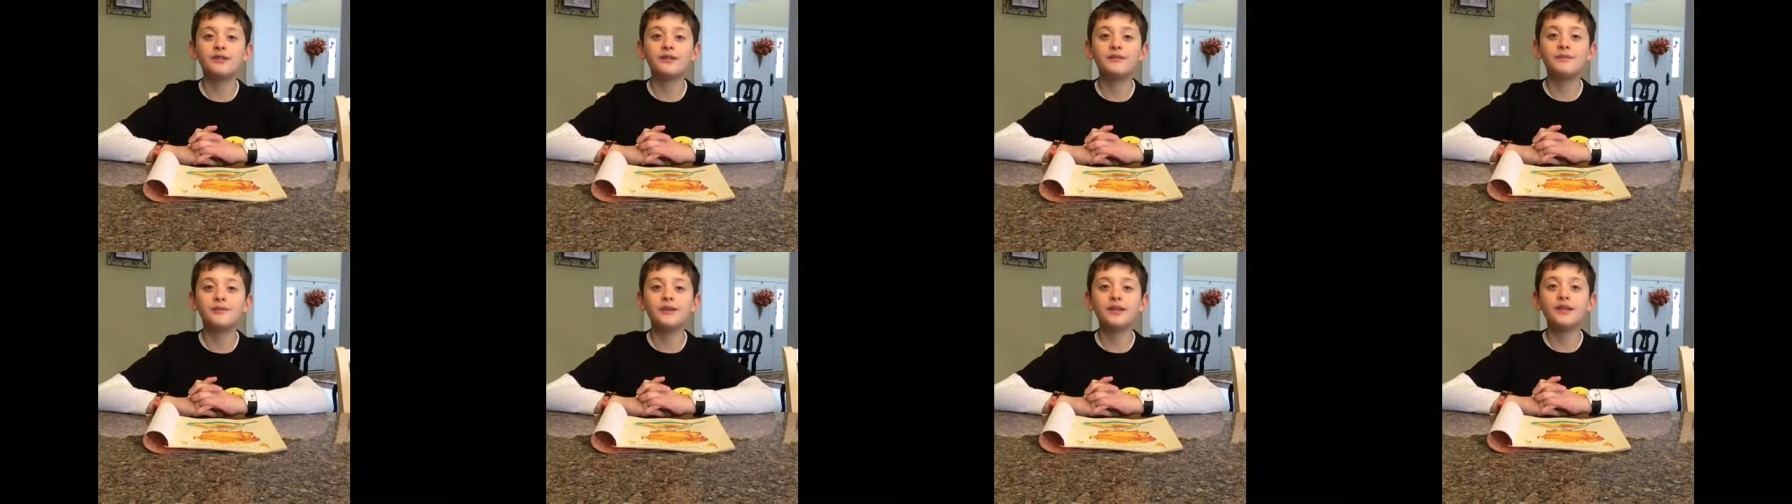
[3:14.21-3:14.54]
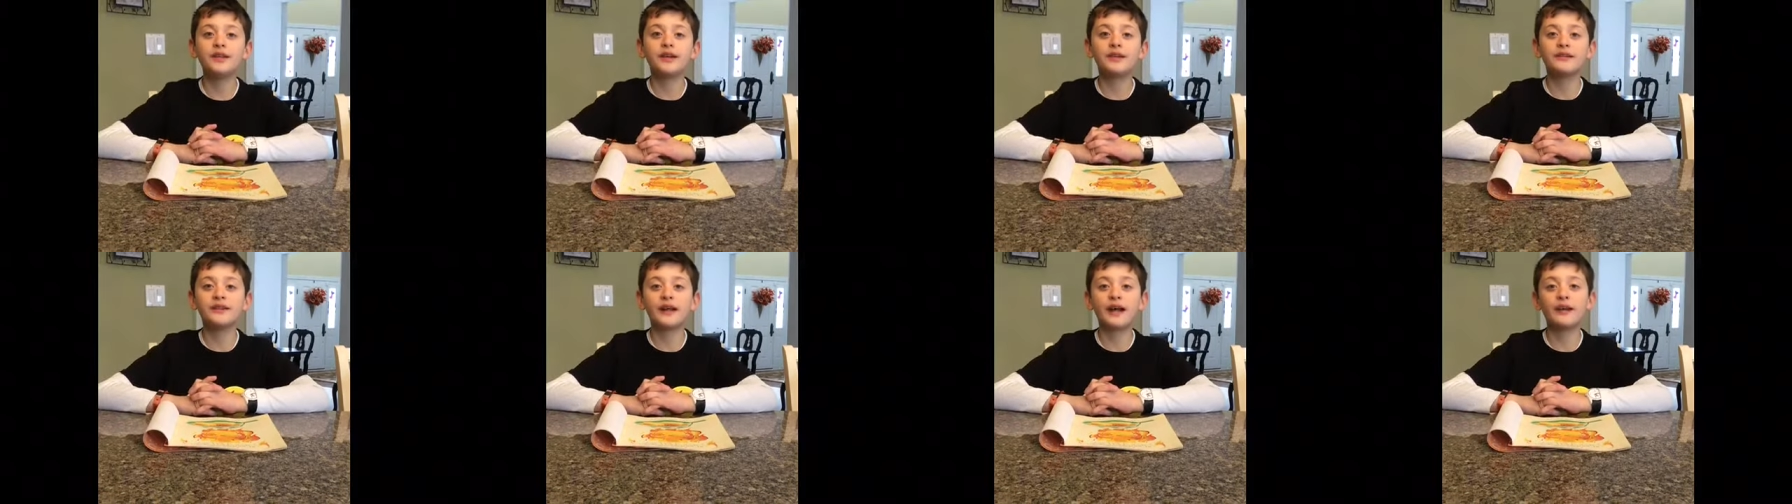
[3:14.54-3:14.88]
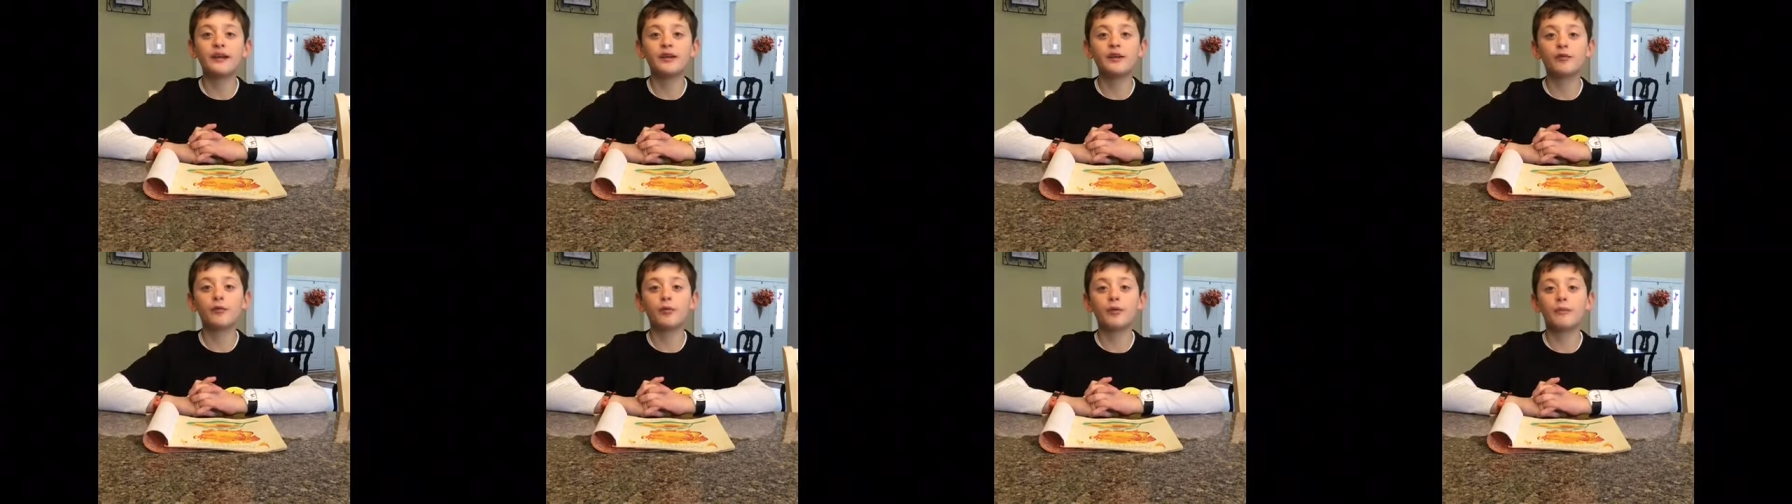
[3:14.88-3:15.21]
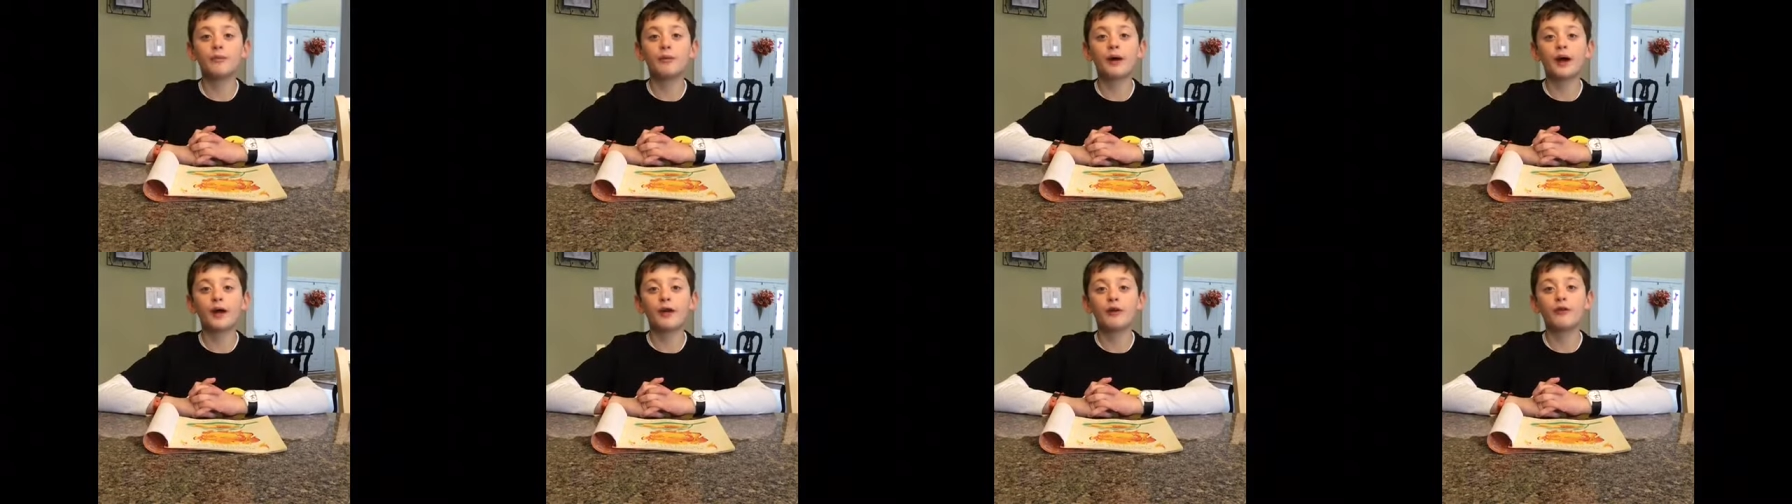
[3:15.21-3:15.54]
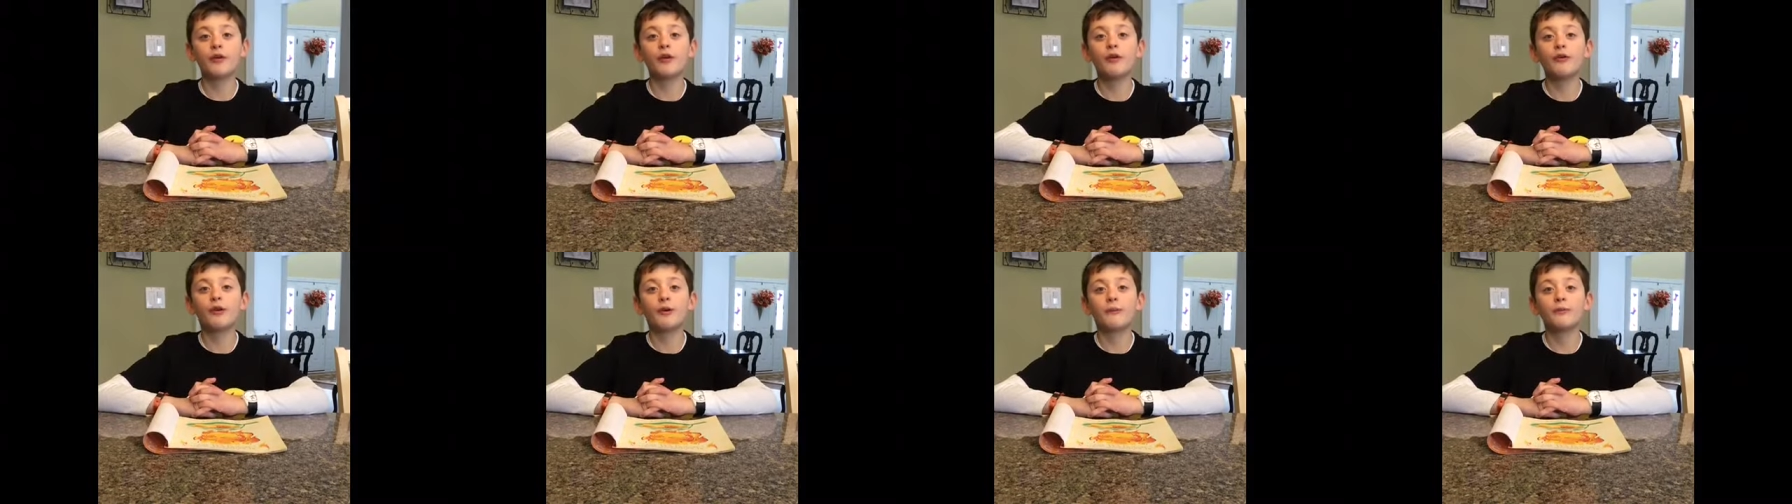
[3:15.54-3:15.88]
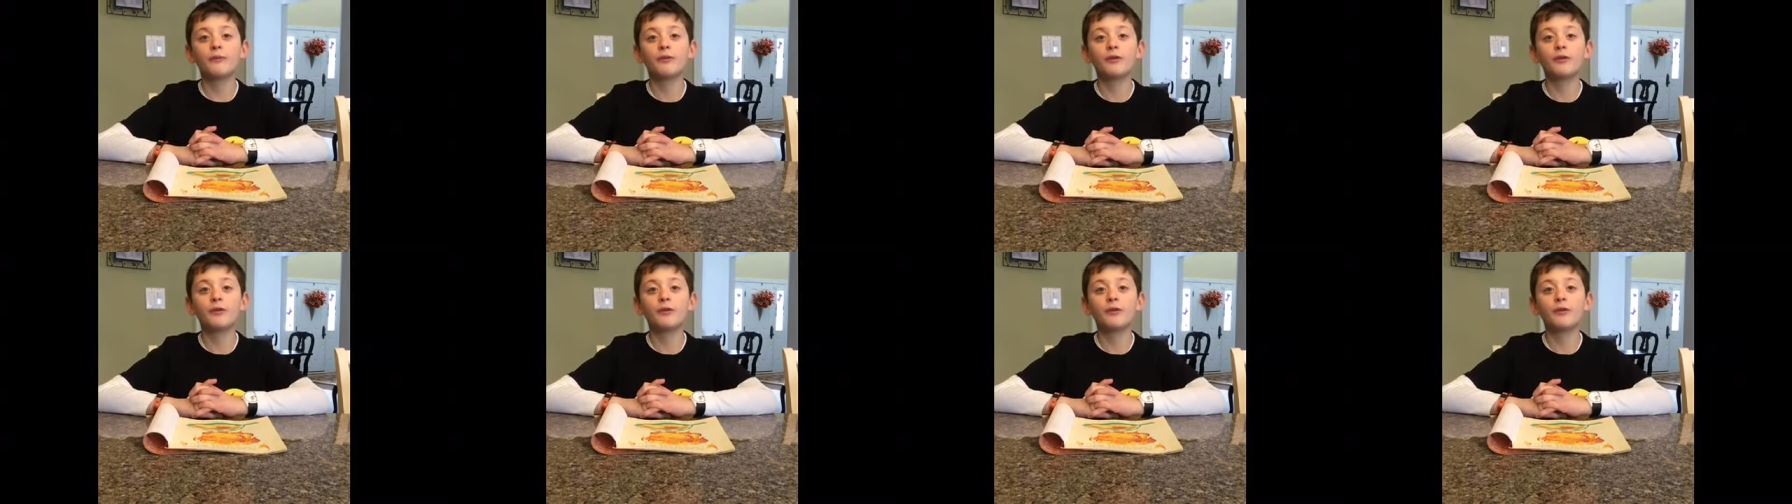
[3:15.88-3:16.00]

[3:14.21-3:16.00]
to be attended with by a grown-up,